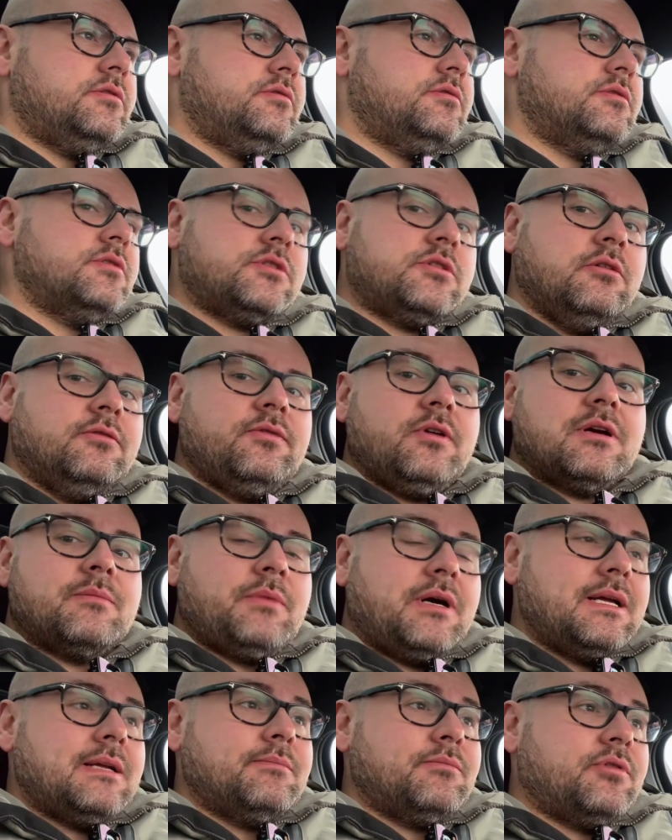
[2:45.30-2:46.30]
So far
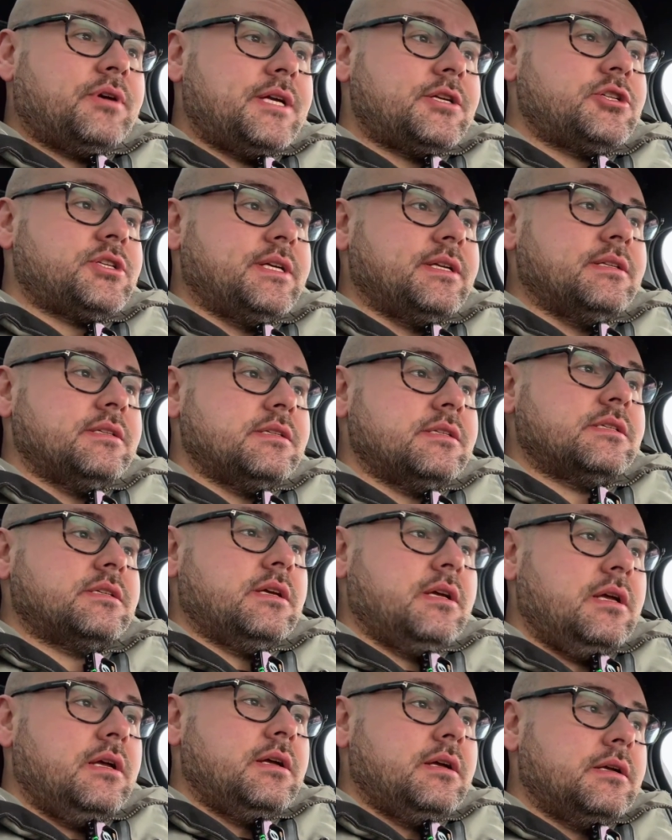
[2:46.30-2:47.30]
my impressions
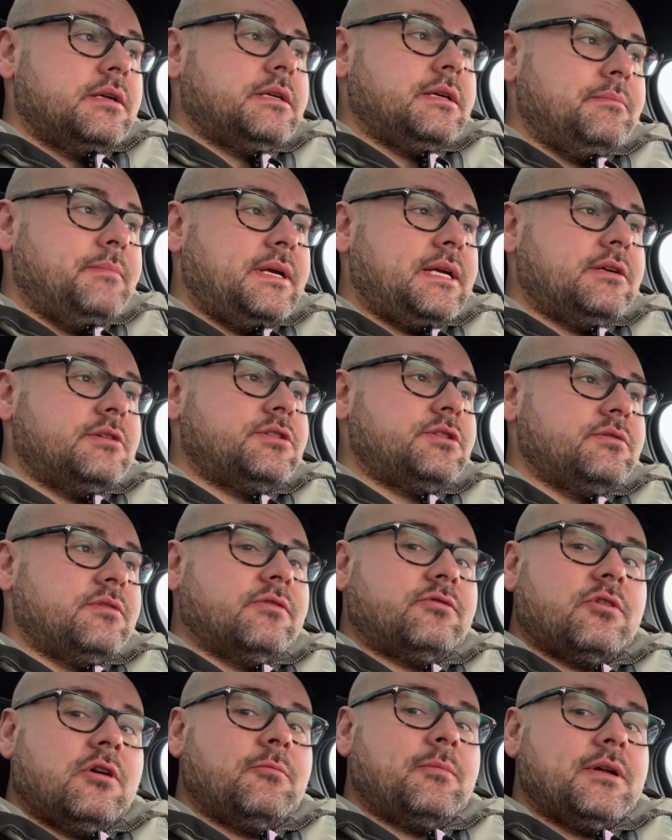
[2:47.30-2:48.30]
compared to the
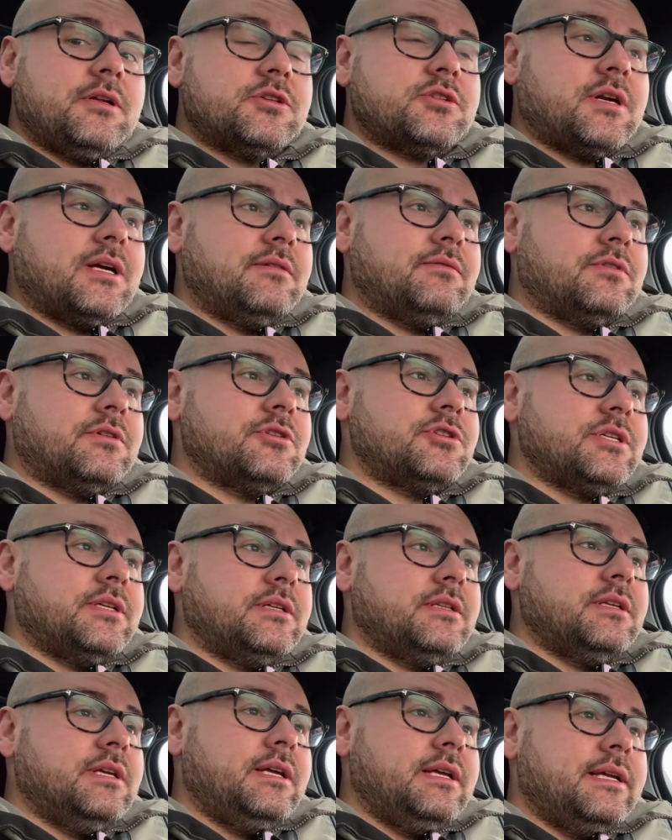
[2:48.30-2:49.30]
front-wheel drive
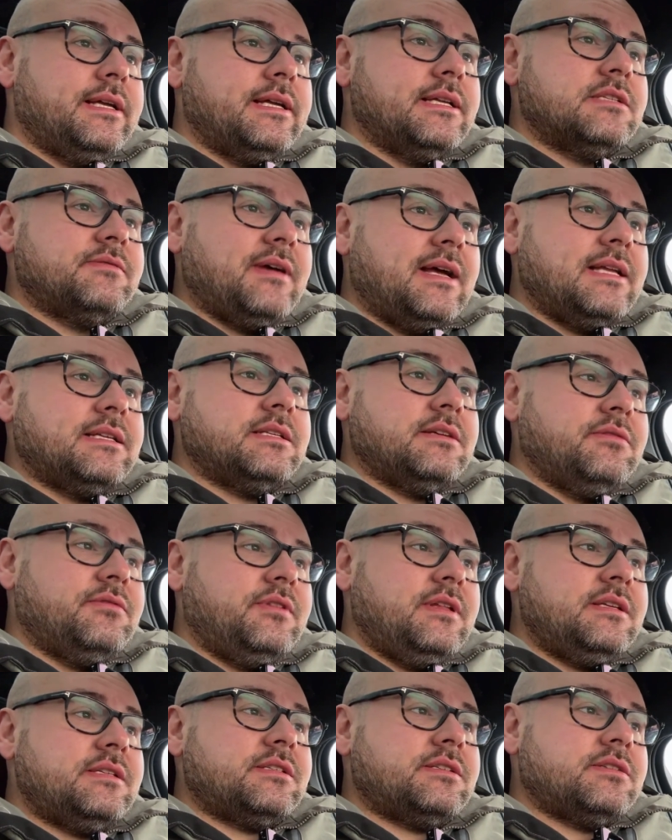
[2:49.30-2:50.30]
version is that
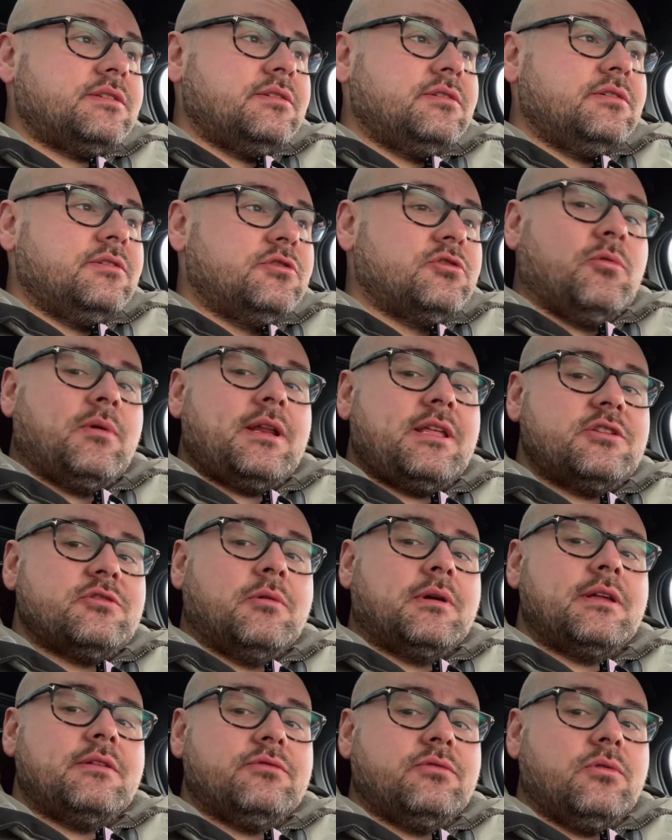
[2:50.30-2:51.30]
this
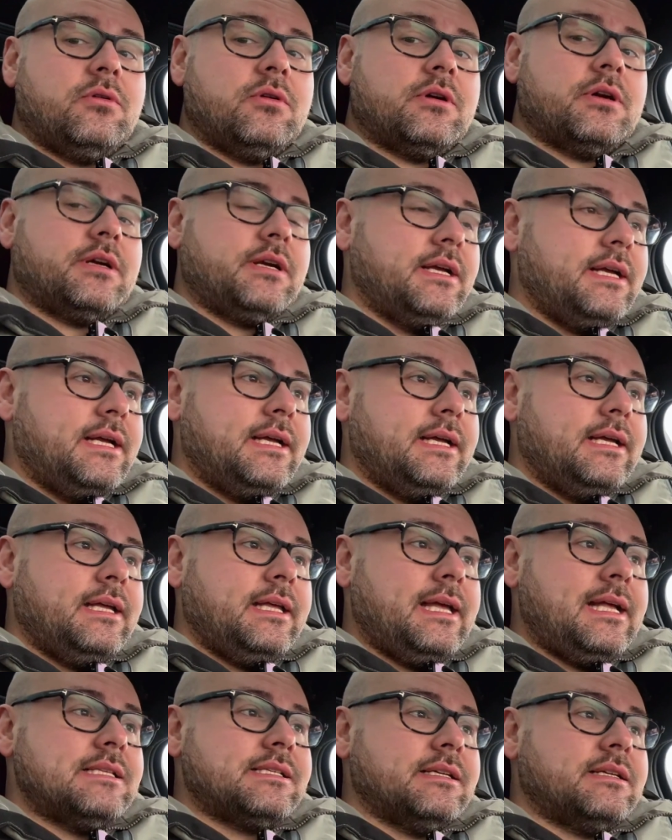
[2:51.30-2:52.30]
2024,
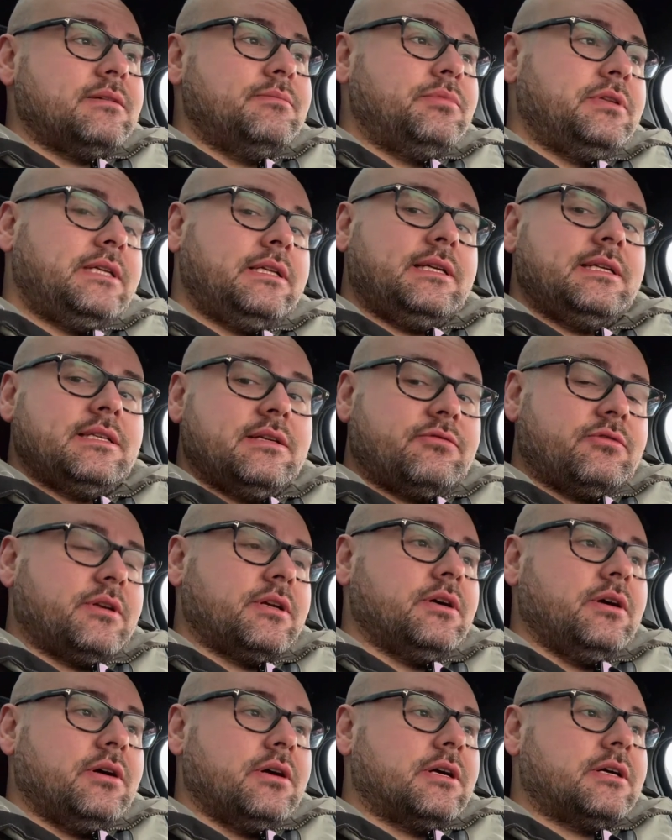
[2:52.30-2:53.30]
it's a completely
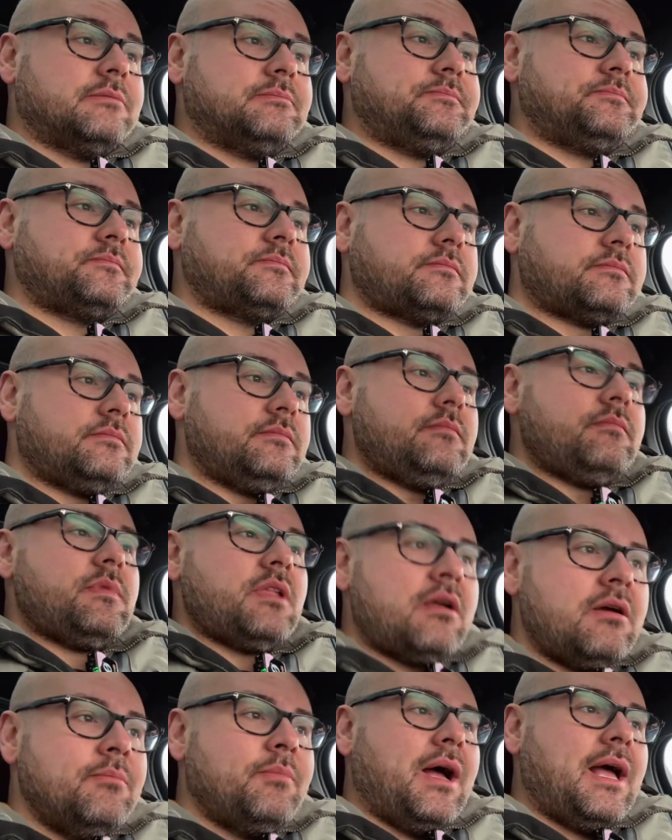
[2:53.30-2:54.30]
different car.
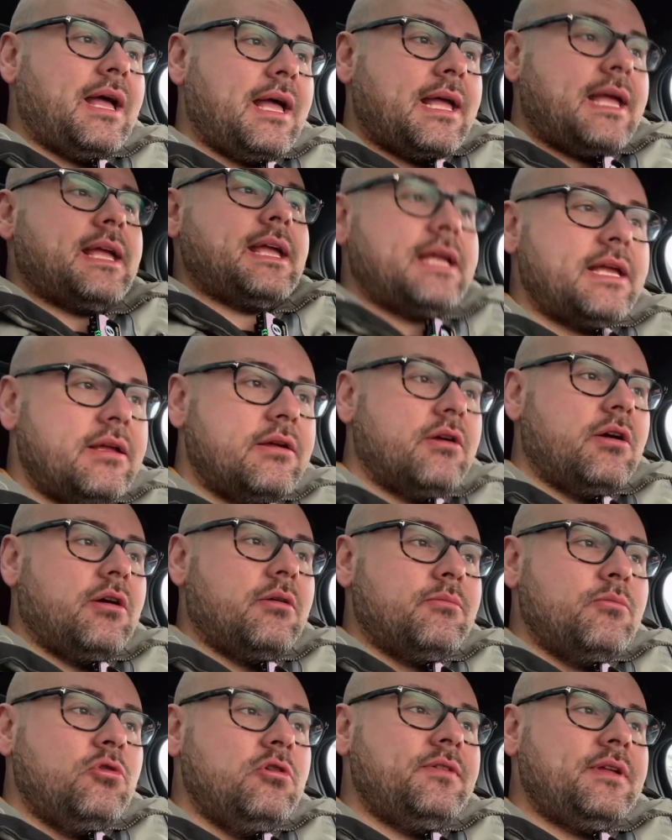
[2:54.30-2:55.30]
By
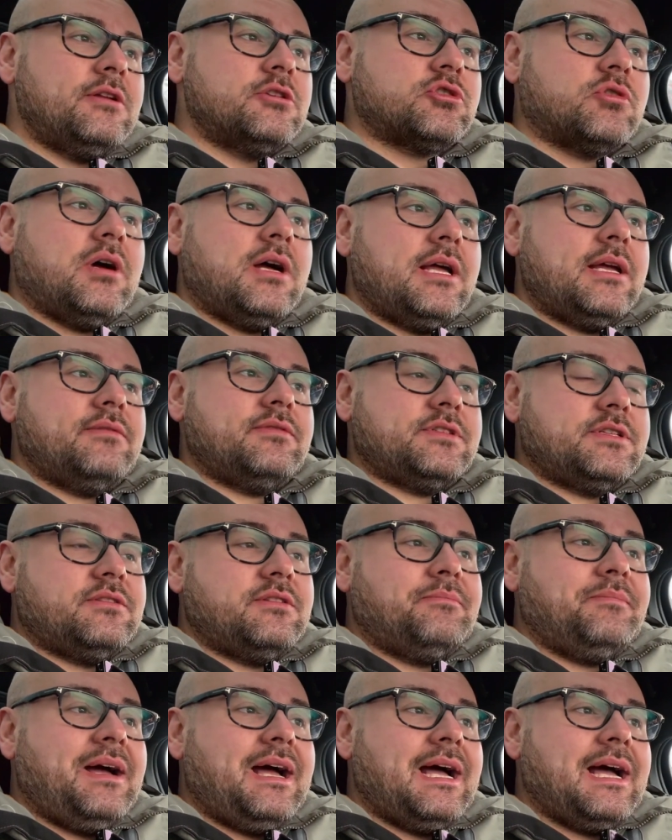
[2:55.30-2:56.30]
moving drive to
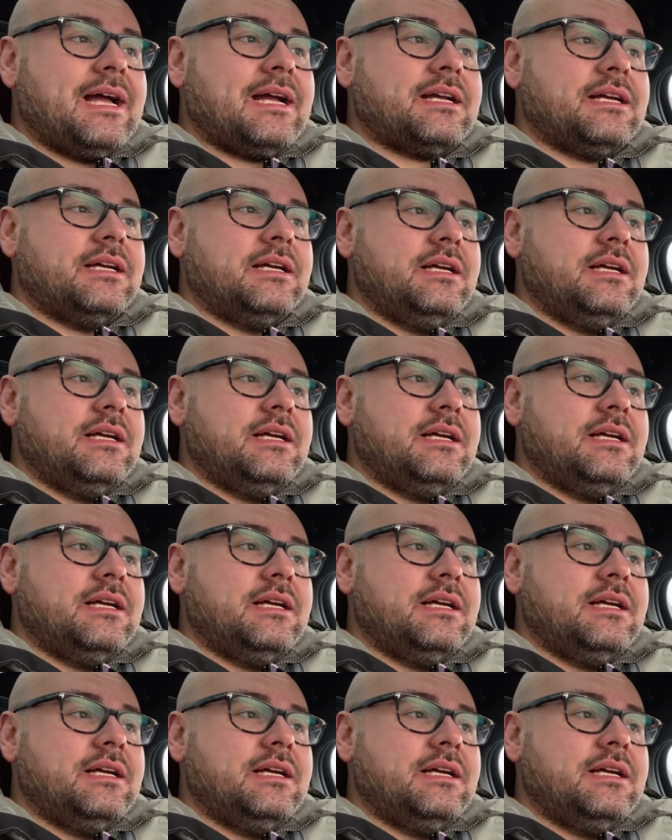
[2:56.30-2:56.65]
the back,